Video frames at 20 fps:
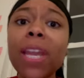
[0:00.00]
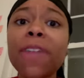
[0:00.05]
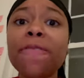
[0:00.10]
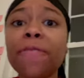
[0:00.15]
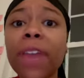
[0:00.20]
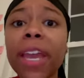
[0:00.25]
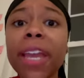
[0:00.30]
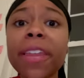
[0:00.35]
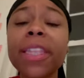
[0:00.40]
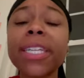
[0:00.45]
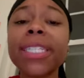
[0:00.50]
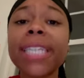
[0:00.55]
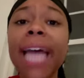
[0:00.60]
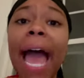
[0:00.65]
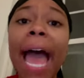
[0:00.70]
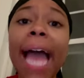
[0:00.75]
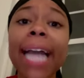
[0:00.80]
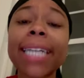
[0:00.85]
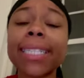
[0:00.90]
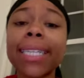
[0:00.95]
Faith is
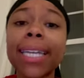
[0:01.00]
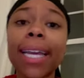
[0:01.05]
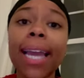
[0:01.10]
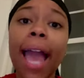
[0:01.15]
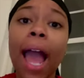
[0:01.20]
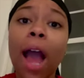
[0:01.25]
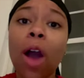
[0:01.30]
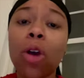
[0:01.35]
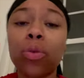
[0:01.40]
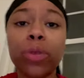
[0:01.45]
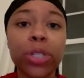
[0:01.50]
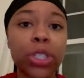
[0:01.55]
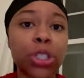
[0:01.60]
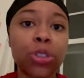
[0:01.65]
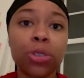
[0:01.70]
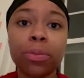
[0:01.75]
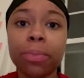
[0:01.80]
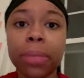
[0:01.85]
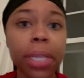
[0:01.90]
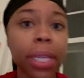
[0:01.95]
acting out what
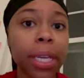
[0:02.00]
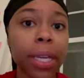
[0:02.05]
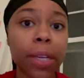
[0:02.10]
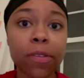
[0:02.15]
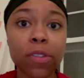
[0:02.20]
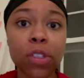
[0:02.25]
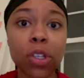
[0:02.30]
you believe.